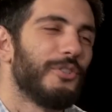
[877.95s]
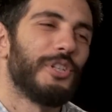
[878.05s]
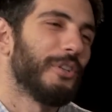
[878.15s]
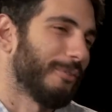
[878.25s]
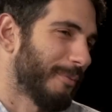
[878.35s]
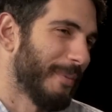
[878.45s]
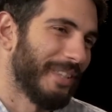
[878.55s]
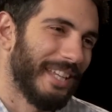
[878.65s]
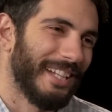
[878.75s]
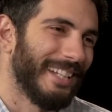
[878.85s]
Geno
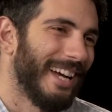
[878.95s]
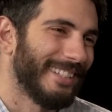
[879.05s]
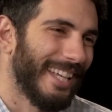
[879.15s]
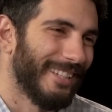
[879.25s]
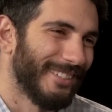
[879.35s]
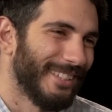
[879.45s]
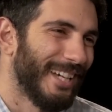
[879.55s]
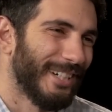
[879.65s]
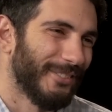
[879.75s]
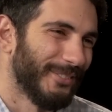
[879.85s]
Smith getting knocked down in the
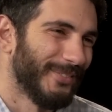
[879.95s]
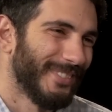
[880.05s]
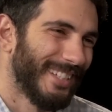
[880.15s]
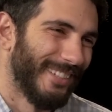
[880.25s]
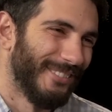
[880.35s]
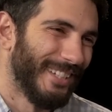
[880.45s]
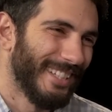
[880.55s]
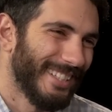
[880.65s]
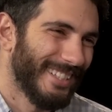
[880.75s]
locker room. Ah. Can we?